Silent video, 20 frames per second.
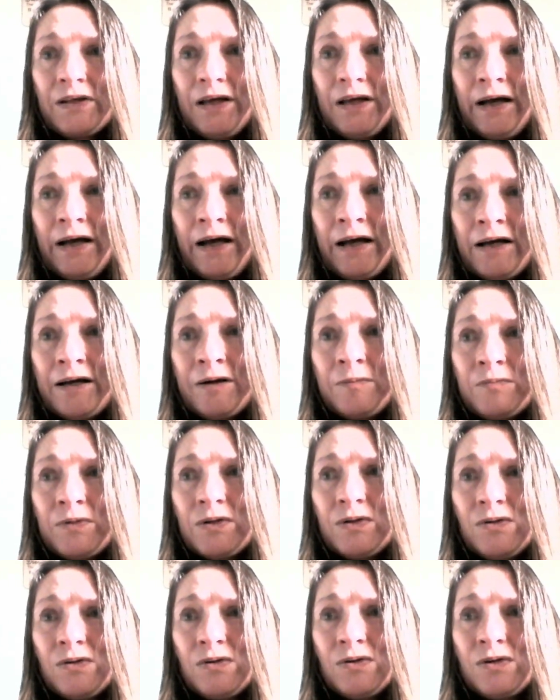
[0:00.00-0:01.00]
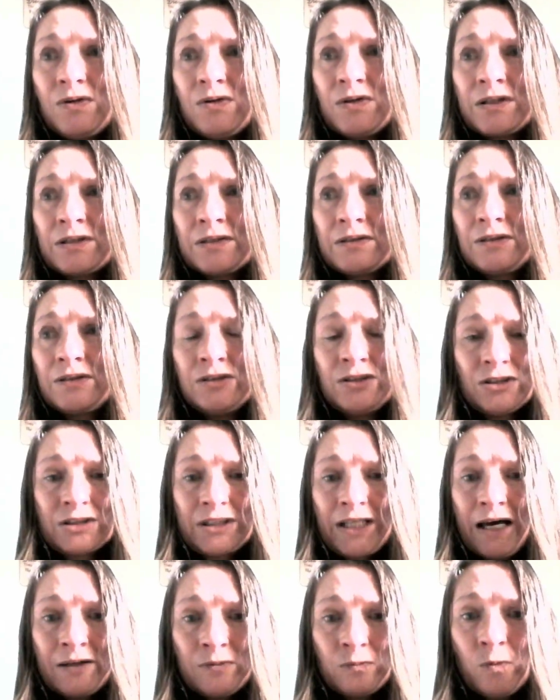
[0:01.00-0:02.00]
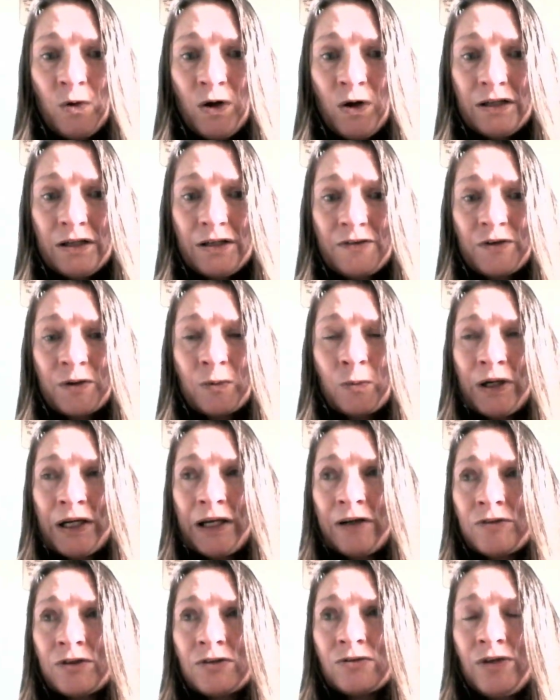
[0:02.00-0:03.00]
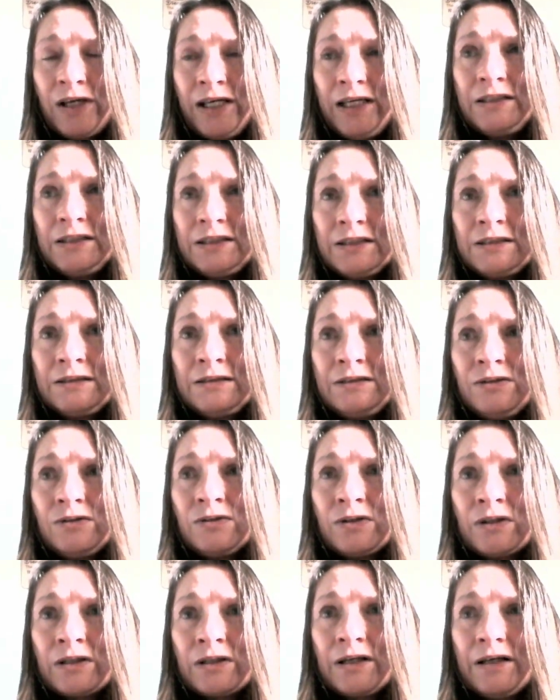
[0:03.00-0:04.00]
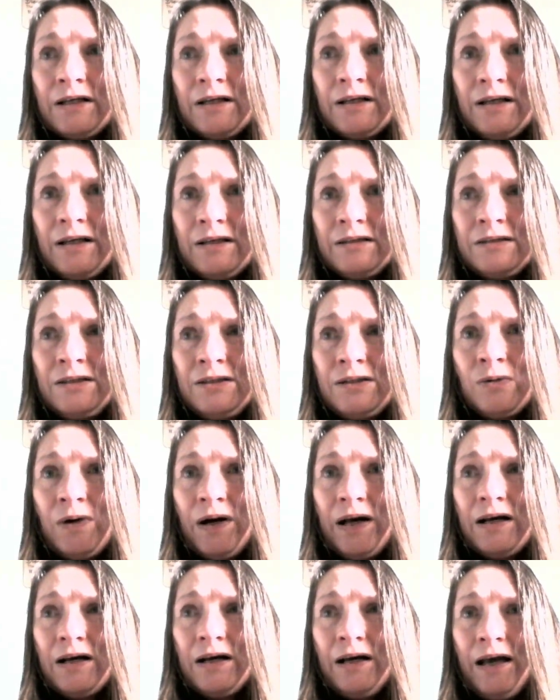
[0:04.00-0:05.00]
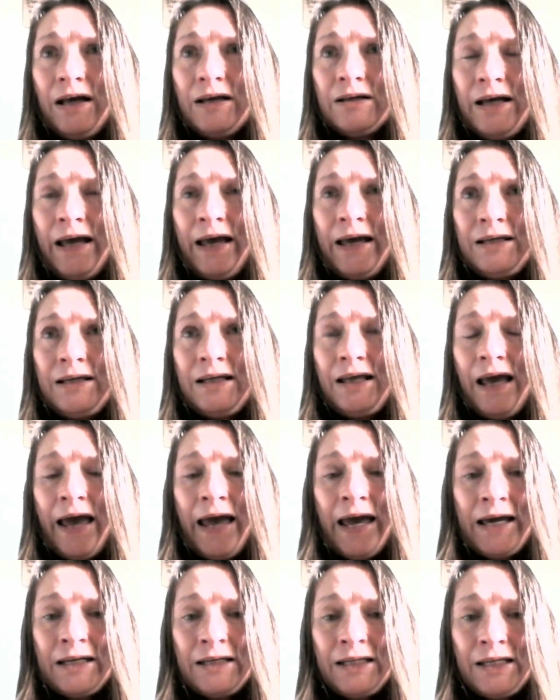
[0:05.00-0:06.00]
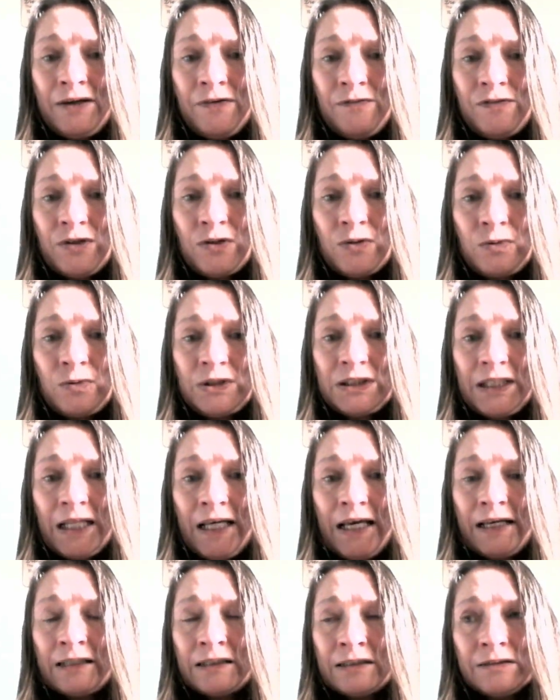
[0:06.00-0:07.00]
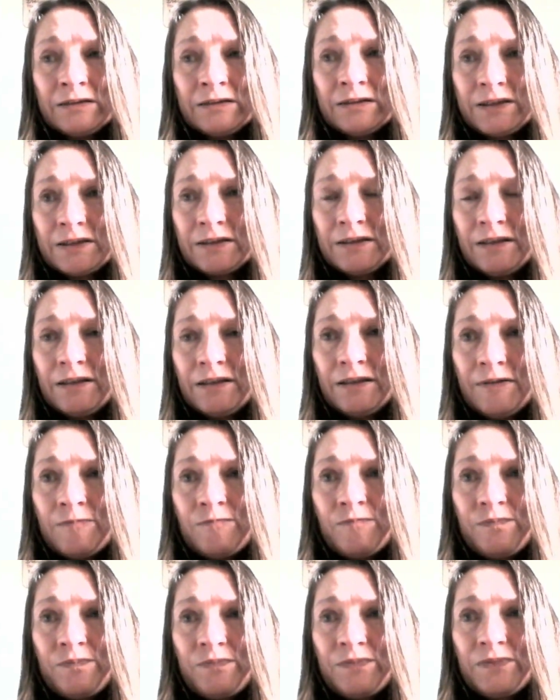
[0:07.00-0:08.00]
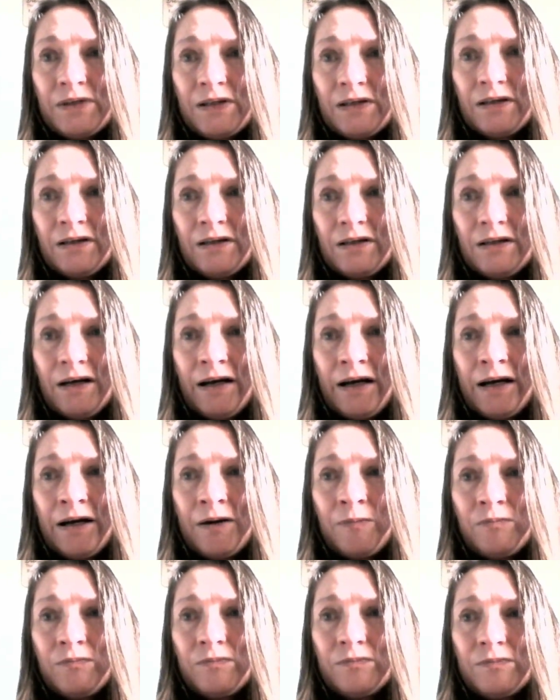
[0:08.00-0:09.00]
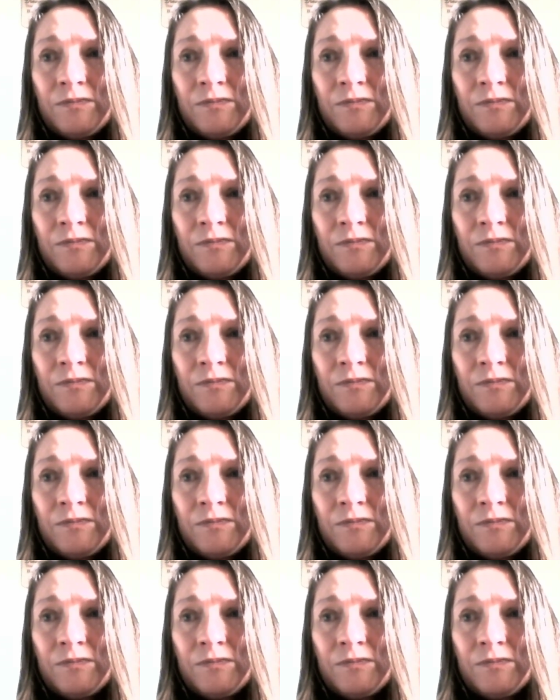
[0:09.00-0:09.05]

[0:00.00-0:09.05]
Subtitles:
you just can't work for whatever reason, or, you know, any of those things are